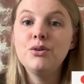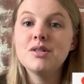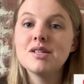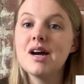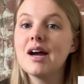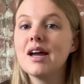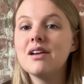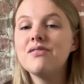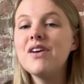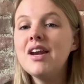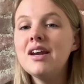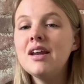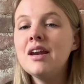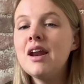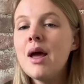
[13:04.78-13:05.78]
does not get
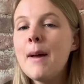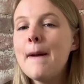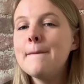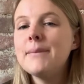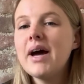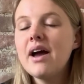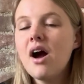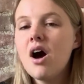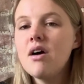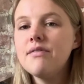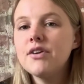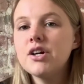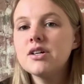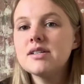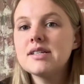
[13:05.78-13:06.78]
offended by
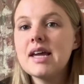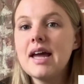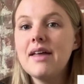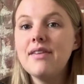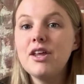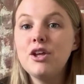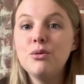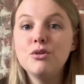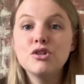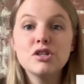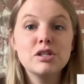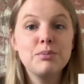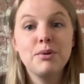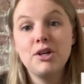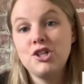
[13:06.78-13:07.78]
offers and that you would
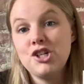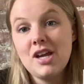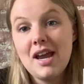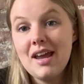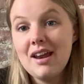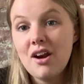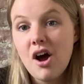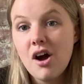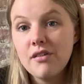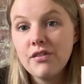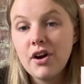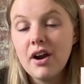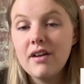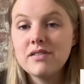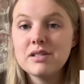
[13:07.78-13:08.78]
just appreciate an
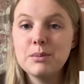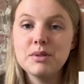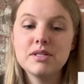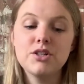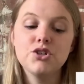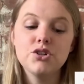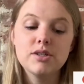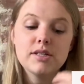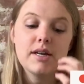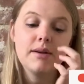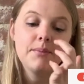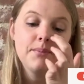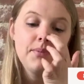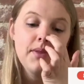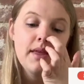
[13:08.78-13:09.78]
offer if someone's interested.